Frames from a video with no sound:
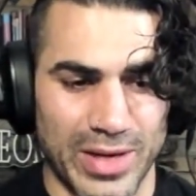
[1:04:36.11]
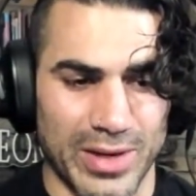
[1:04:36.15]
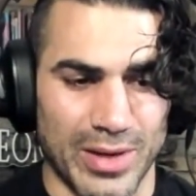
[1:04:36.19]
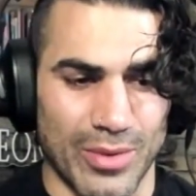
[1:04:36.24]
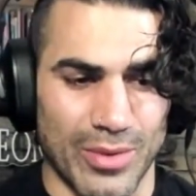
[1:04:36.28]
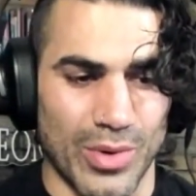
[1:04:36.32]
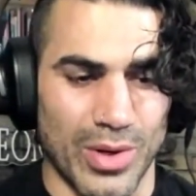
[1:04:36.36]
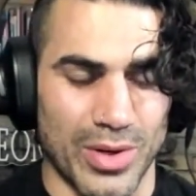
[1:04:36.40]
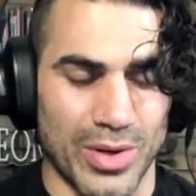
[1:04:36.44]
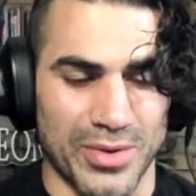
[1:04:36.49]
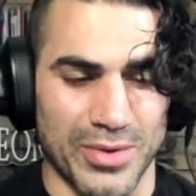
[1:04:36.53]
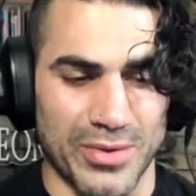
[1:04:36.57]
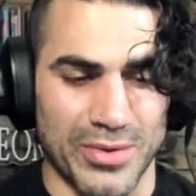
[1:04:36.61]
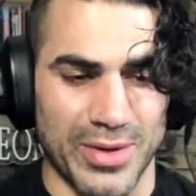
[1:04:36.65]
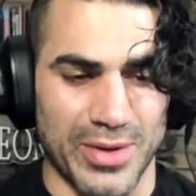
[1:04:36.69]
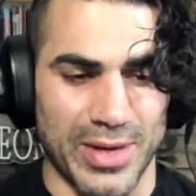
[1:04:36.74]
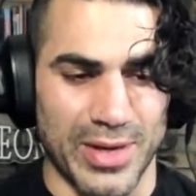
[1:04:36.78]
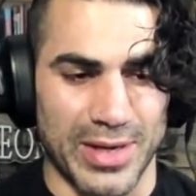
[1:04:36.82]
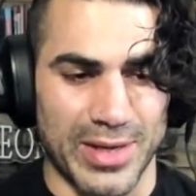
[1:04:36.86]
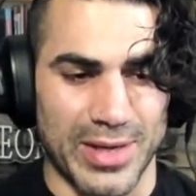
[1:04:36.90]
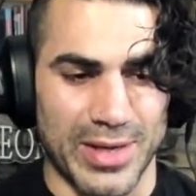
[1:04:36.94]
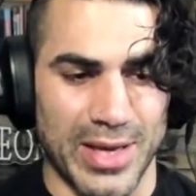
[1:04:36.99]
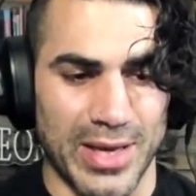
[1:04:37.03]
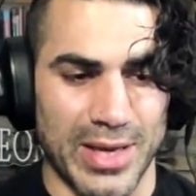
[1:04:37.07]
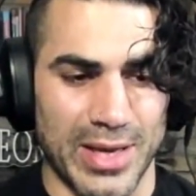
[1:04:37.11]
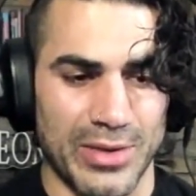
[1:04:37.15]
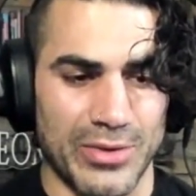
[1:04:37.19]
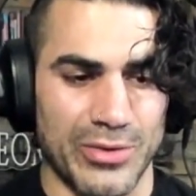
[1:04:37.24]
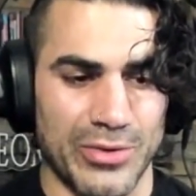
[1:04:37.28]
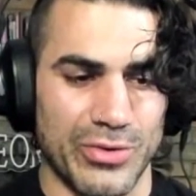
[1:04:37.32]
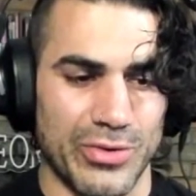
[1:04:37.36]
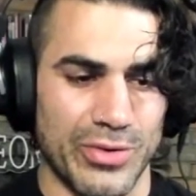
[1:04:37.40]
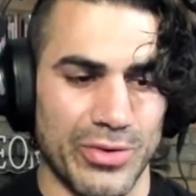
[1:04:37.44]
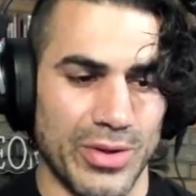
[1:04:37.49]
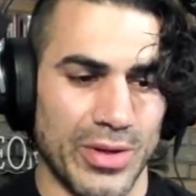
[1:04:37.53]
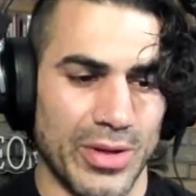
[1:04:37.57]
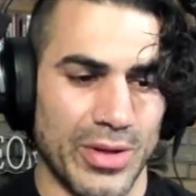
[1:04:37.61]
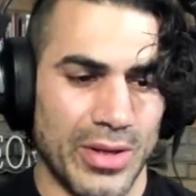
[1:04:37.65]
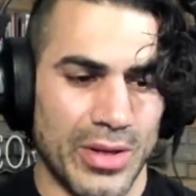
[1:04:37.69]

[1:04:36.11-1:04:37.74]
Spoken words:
I walked into that cage